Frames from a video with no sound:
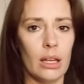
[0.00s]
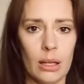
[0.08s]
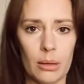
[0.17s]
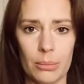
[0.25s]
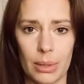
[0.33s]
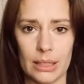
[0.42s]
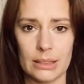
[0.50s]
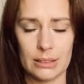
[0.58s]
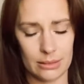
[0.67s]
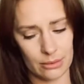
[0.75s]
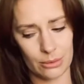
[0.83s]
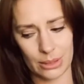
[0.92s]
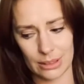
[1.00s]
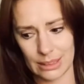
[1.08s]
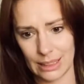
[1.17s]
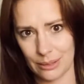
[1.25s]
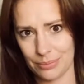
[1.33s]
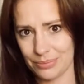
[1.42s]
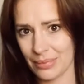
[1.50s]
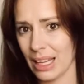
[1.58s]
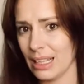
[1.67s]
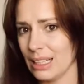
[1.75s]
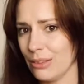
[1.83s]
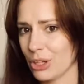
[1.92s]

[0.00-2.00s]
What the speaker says: But we'll see. Leave your